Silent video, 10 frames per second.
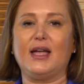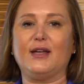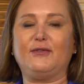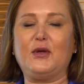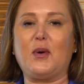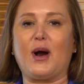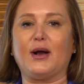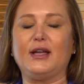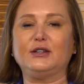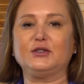If you
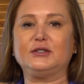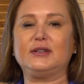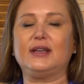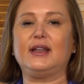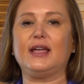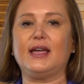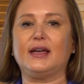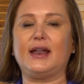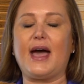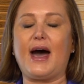are interested
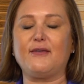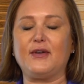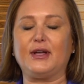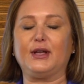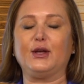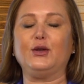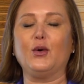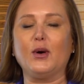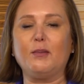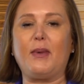in having
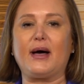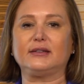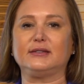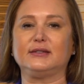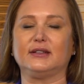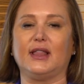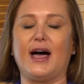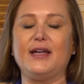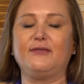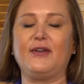your best
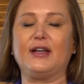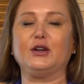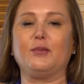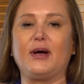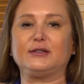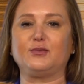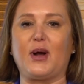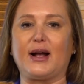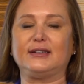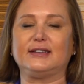life and your best
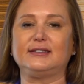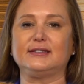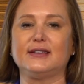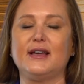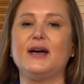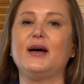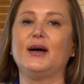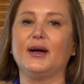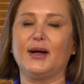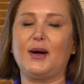practice,
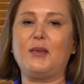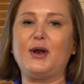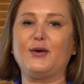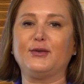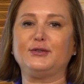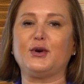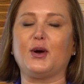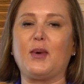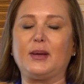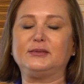come on over to
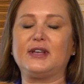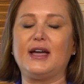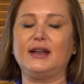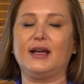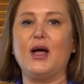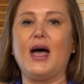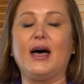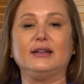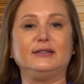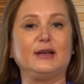our website
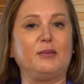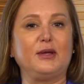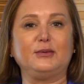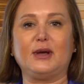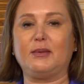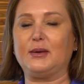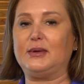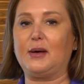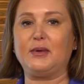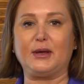at
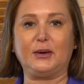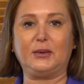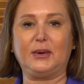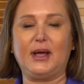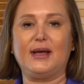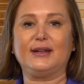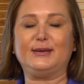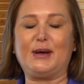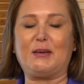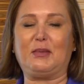
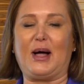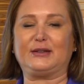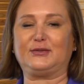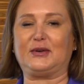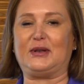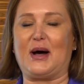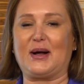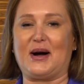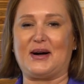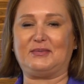
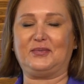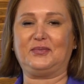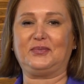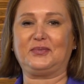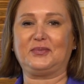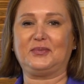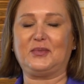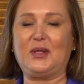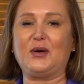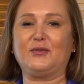www.blatchford.com.
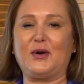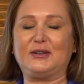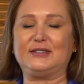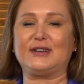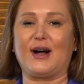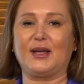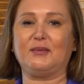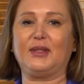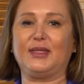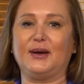We look forward to
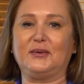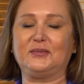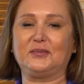talking with you.